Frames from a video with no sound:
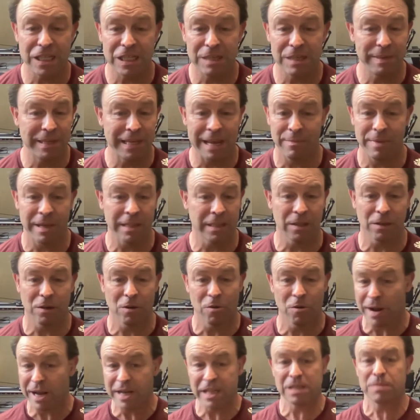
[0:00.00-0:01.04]
She became like the
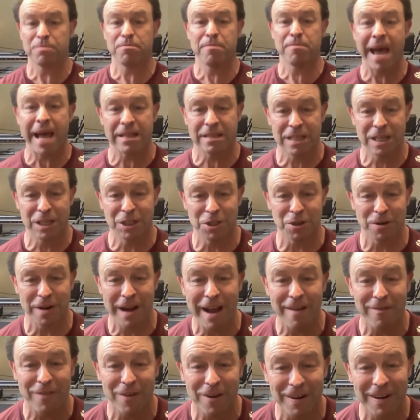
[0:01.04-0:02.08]
greatest mat teacher
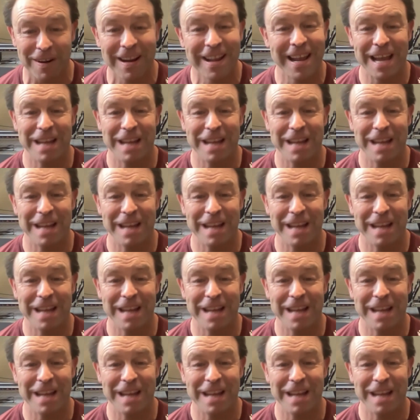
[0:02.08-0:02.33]
ever.